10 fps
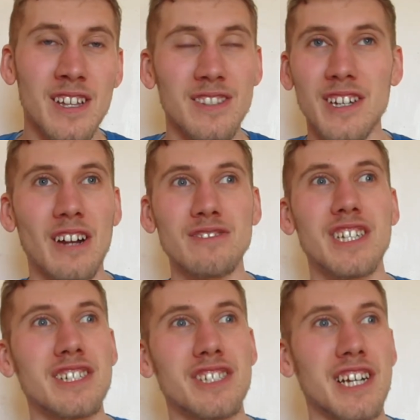you know,
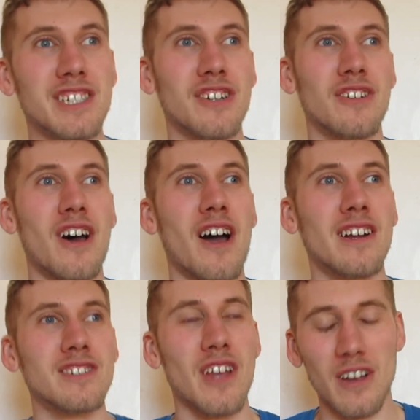teaching English
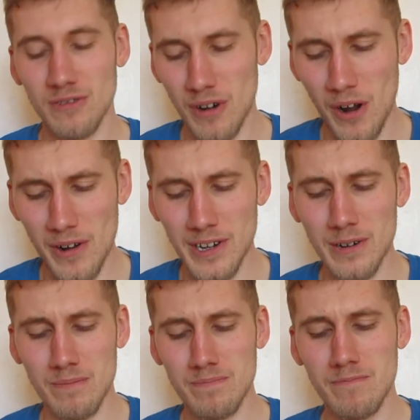online is like growing in
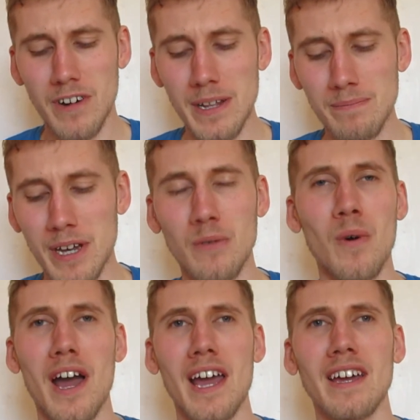a really big
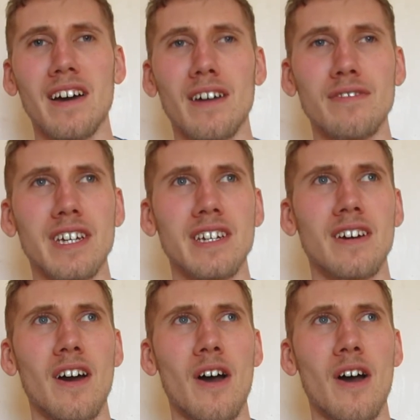way, I think.